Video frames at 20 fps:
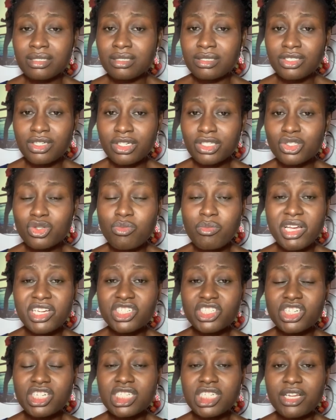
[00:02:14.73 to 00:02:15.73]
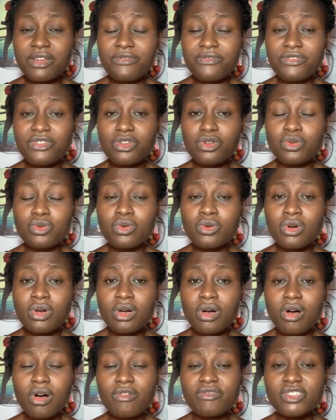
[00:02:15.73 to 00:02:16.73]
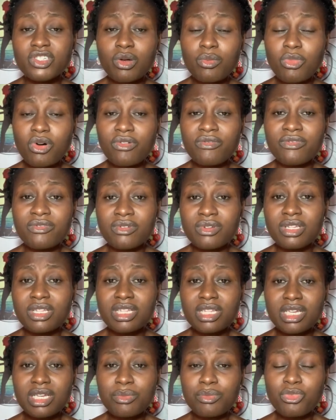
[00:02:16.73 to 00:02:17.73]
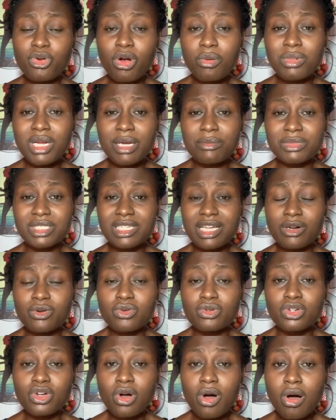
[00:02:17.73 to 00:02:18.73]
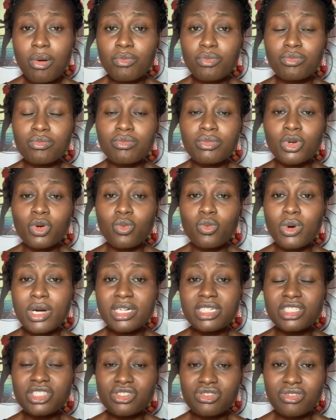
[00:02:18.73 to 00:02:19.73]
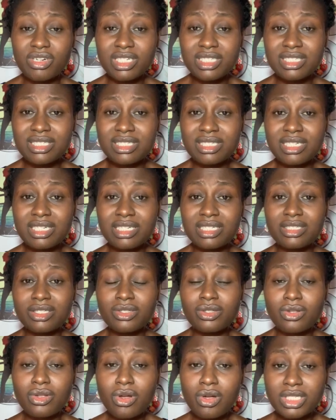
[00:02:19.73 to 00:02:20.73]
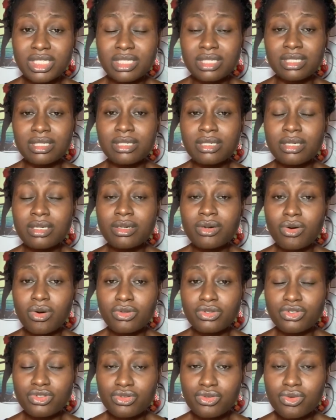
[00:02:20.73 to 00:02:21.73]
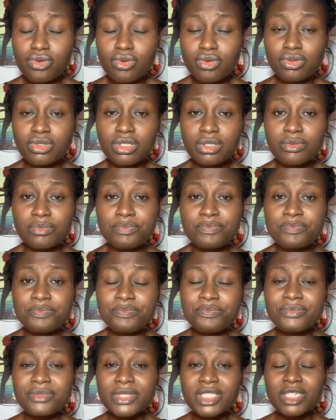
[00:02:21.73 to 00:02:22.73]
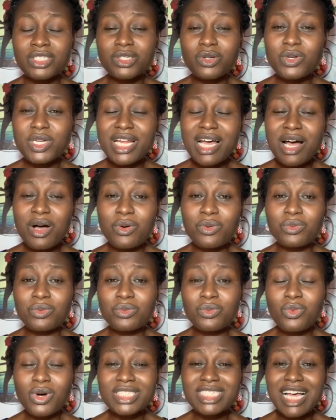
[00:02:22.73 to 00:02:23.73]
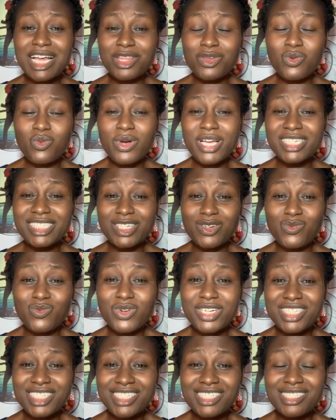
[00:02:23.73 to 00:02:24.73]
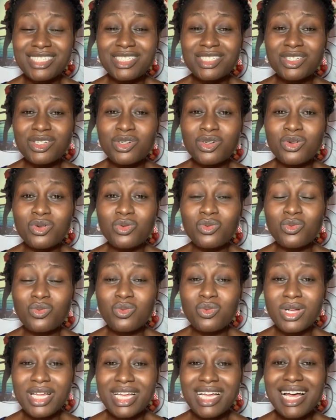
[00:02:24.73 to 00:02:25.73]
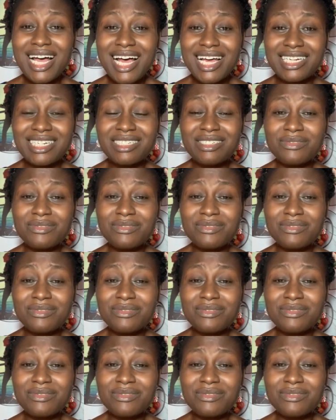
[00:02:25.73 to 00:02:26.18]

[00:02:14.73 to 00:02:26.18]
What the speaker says: just to mention a few of some of the problems that could come when stress is not controlled. So now, what are the ways in which we can